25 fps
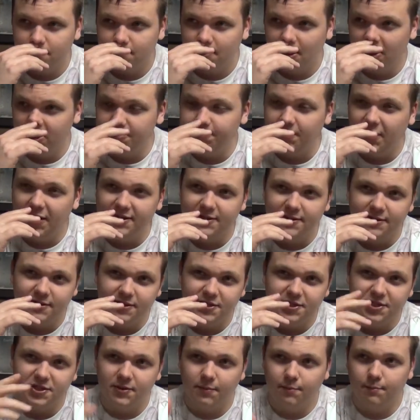It's
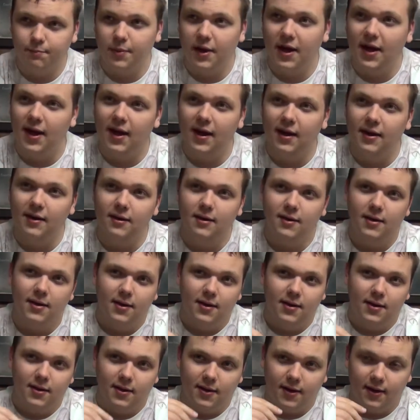basically just a bed,
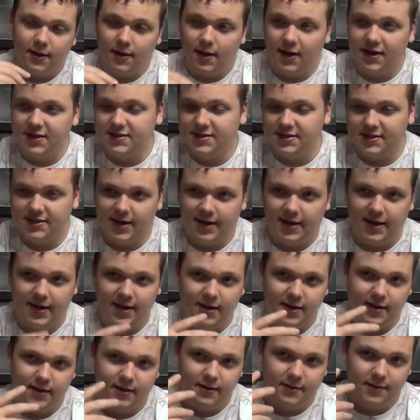a
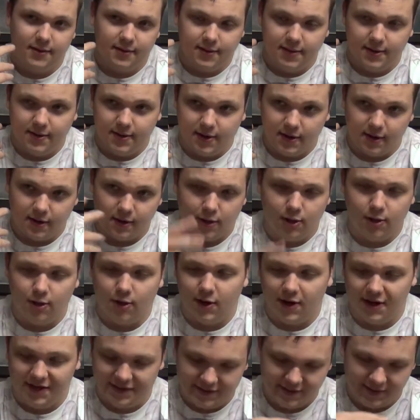nightstand, a
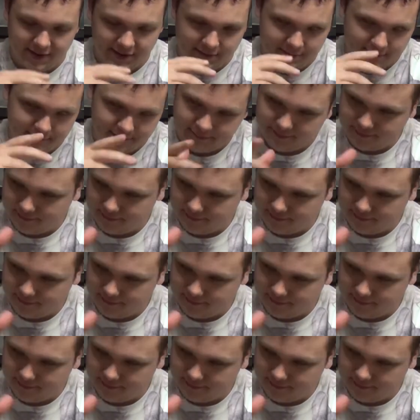closet,